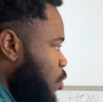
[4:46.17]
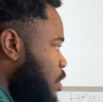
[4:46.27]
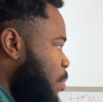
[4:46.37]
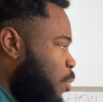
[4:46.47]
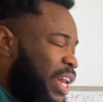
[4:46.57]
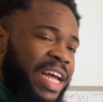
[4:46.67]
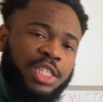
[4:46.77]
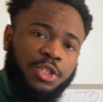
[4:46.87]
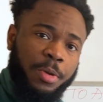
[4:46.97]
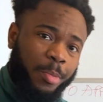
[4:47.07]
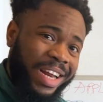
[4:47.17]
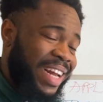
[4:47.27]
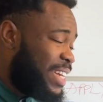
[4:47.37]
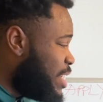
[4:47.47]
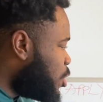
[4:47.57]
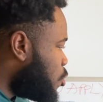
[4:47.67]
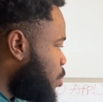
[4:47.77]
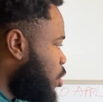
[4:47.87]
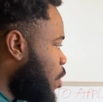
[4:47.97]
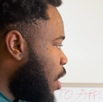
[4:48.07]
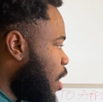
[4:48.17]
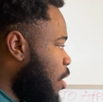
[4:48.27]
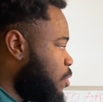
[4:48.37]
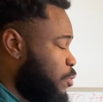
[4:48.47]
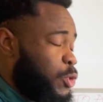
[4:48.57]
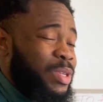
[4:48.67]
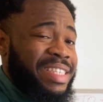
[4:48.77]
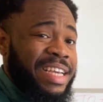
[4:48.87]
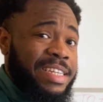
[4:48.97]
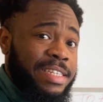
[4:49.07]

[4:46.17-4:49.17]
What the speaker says: the money that needs to be in your account for 28